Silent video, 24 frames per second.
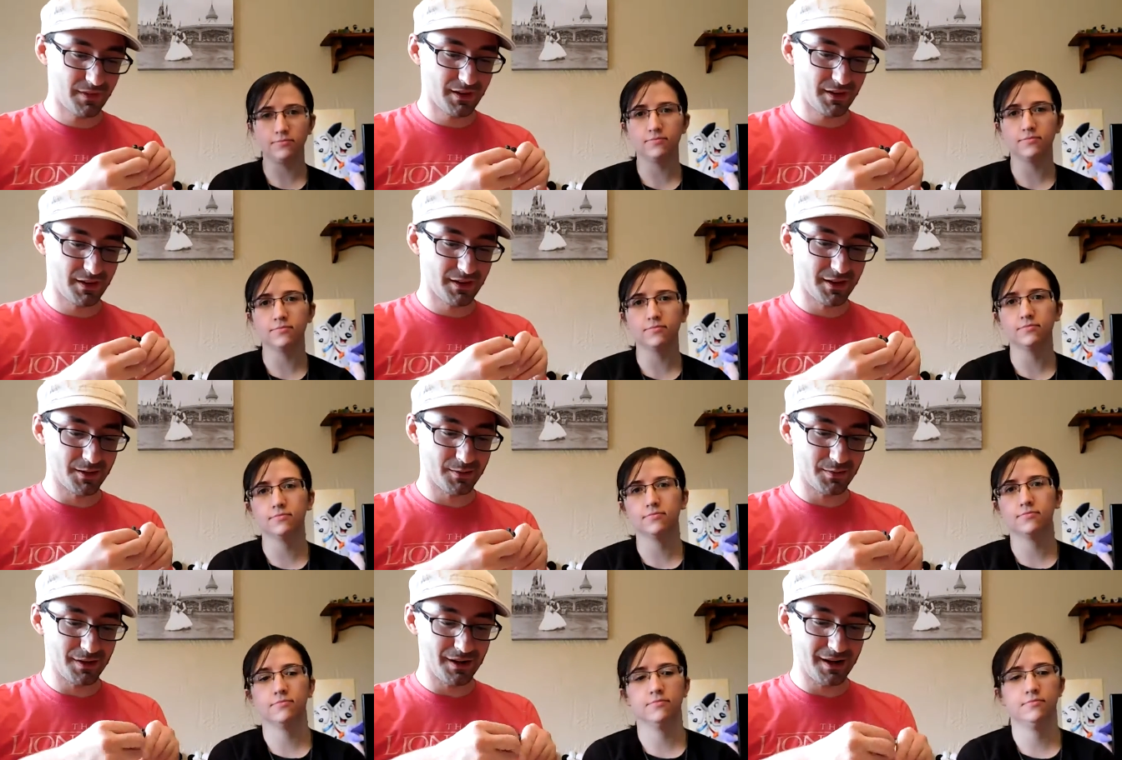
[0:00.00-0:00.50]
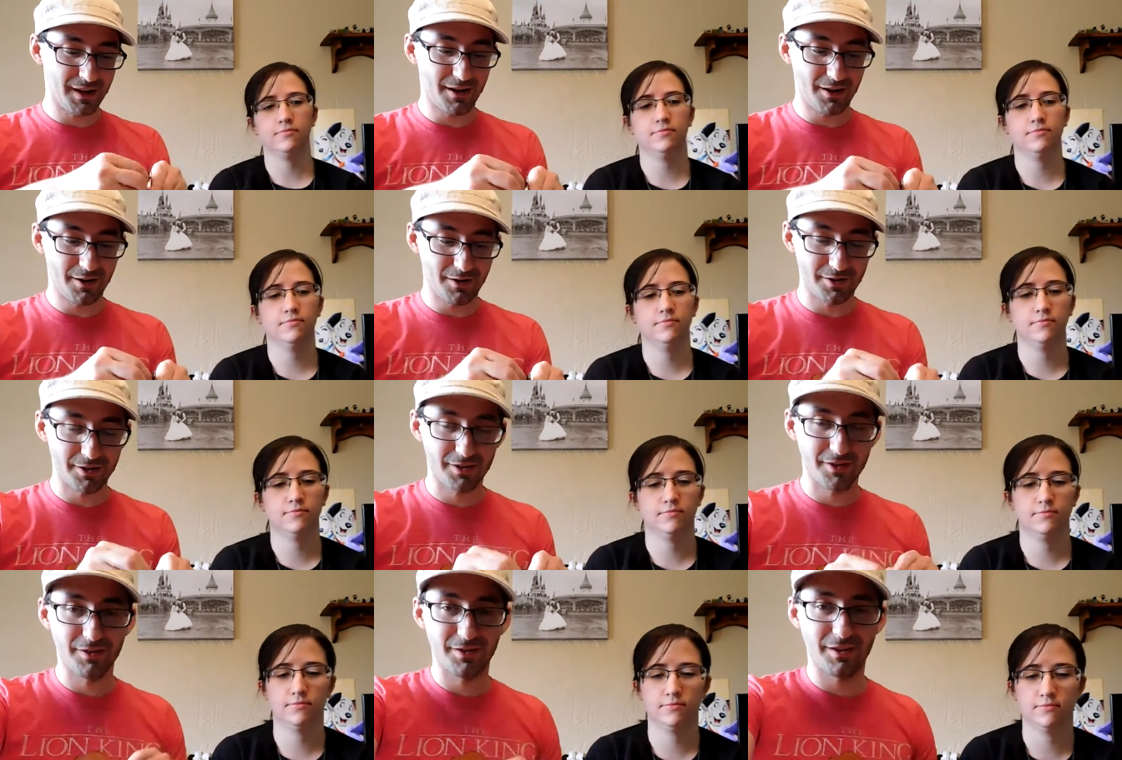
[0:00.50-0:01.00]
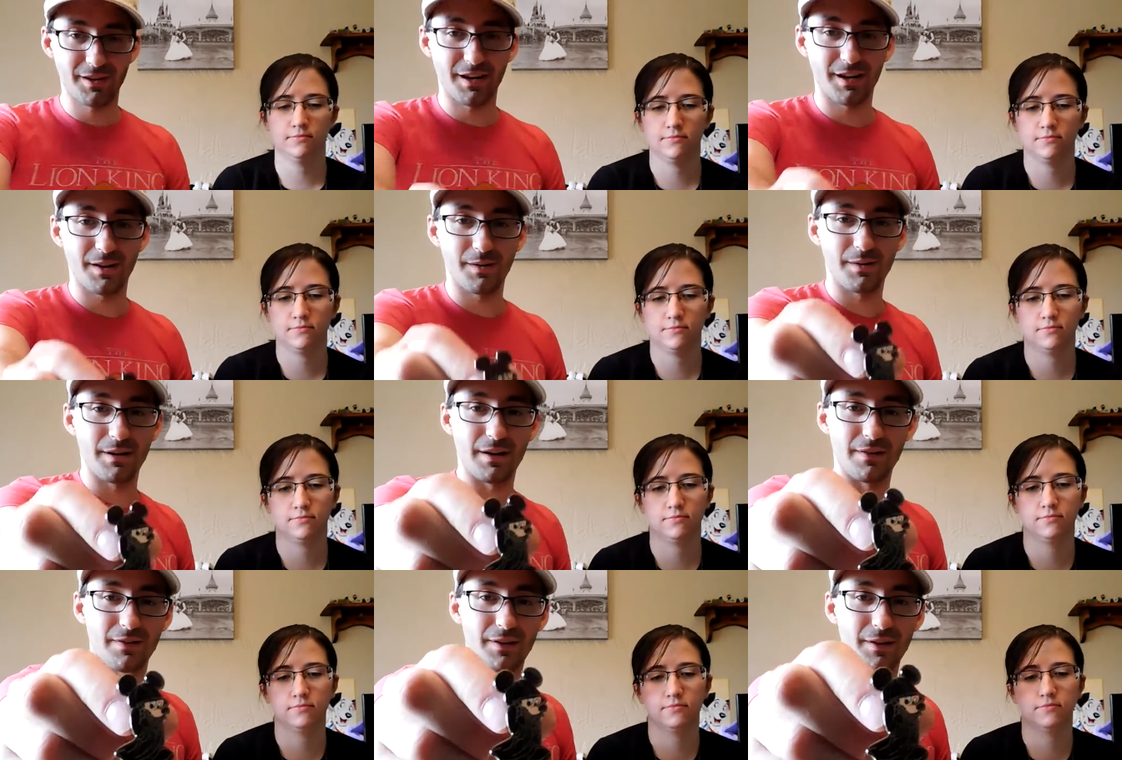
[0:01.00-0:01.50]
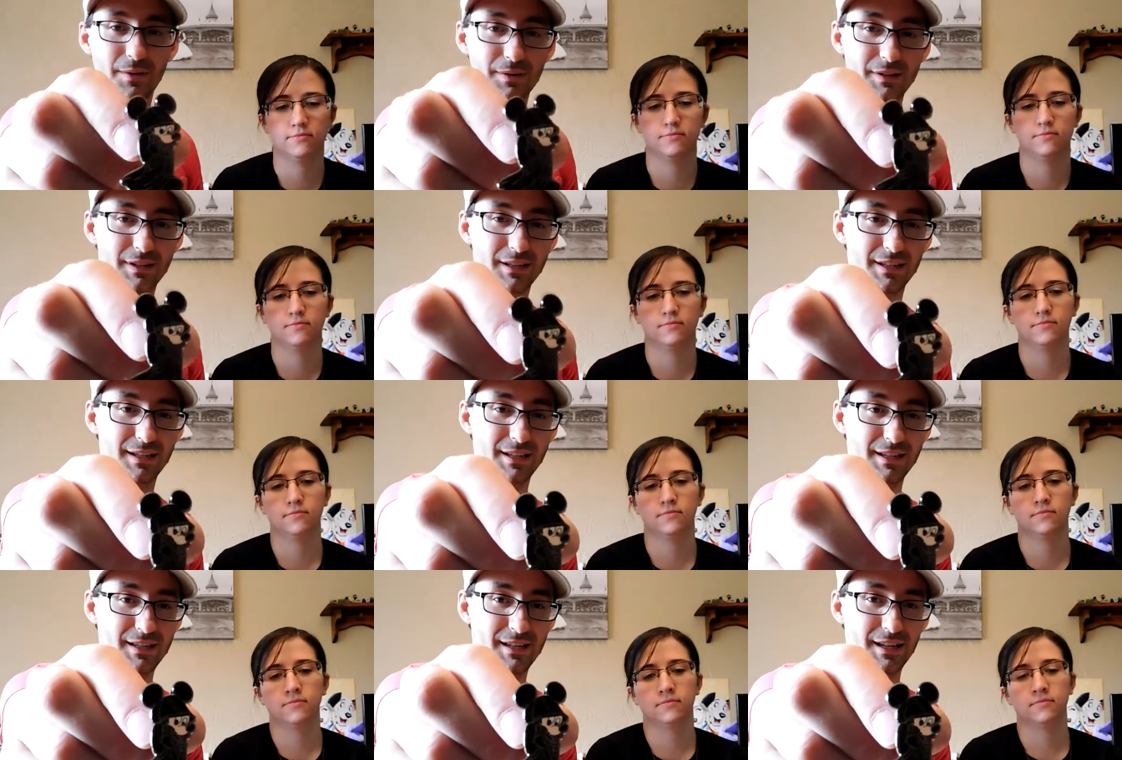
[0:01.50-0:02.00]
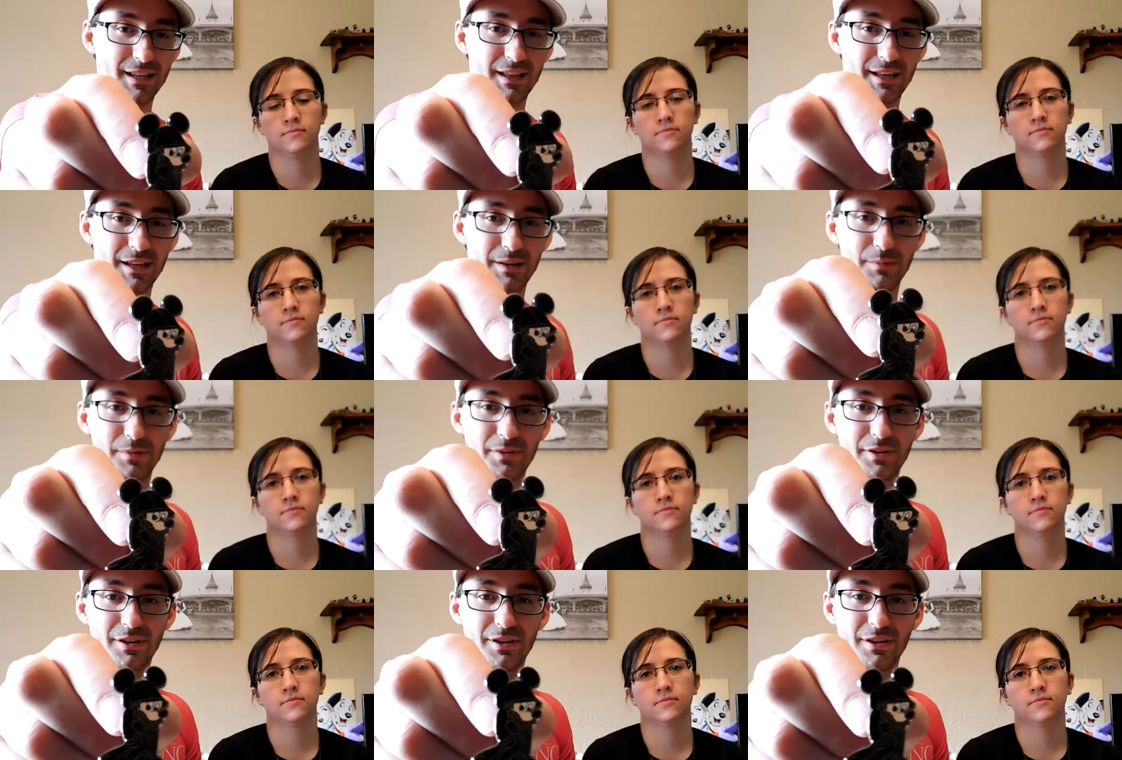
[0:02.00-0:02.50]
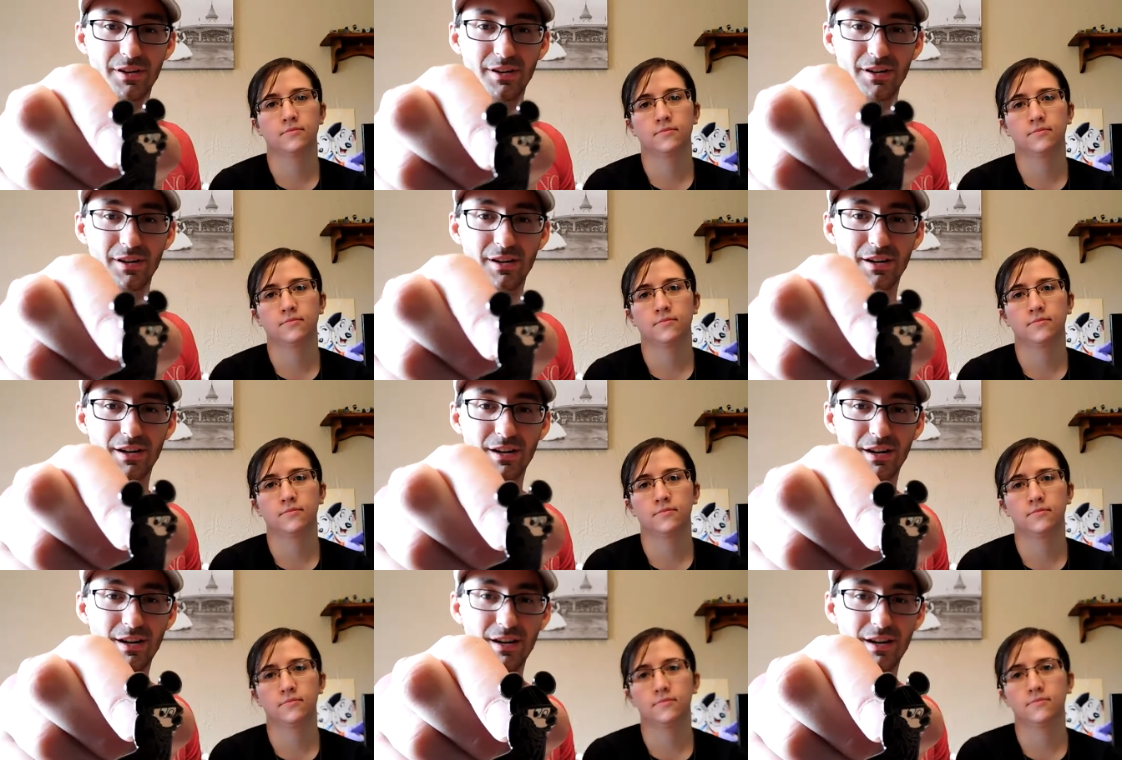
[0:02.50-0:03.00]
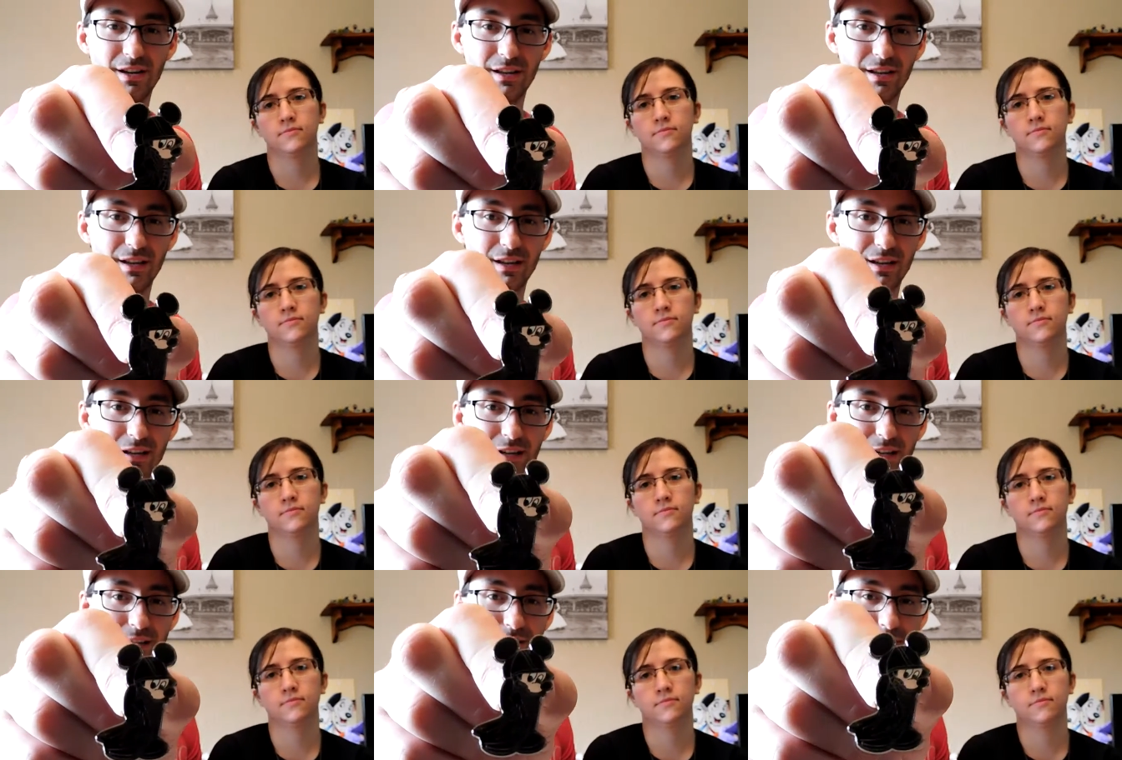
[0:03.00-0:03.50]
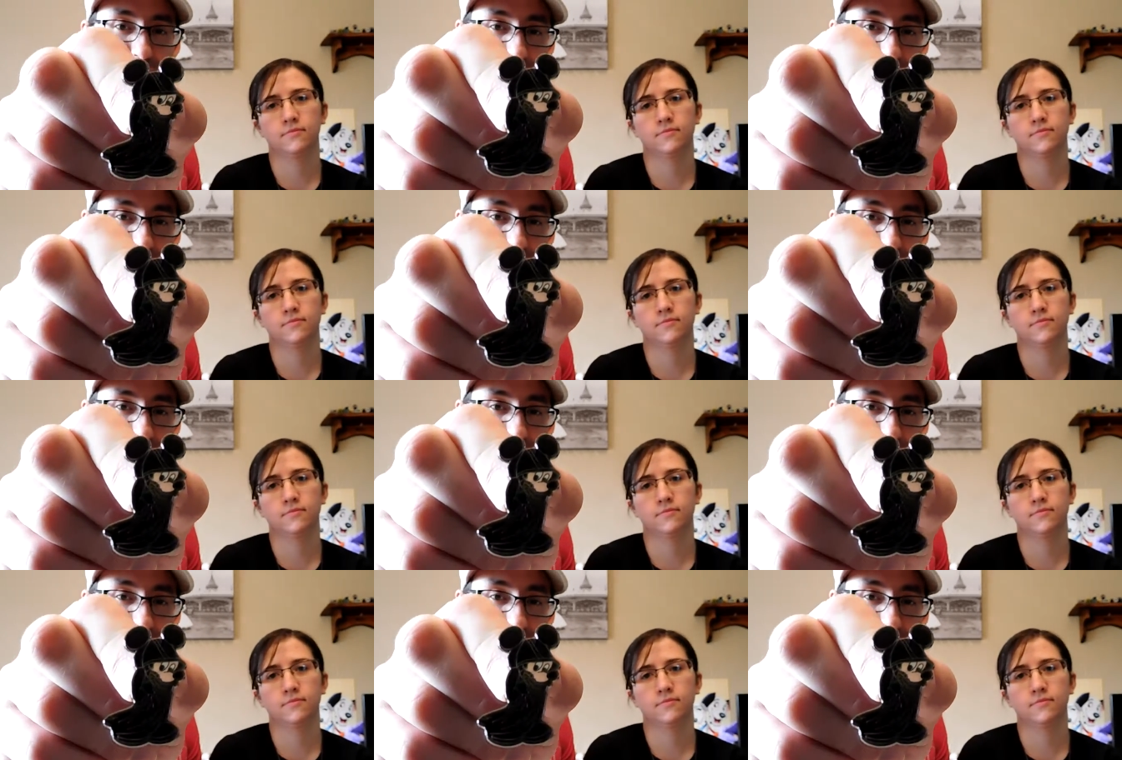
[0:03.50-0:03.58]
Speaker 1: this one I also got whenever I went to Disneyland with her. Uh,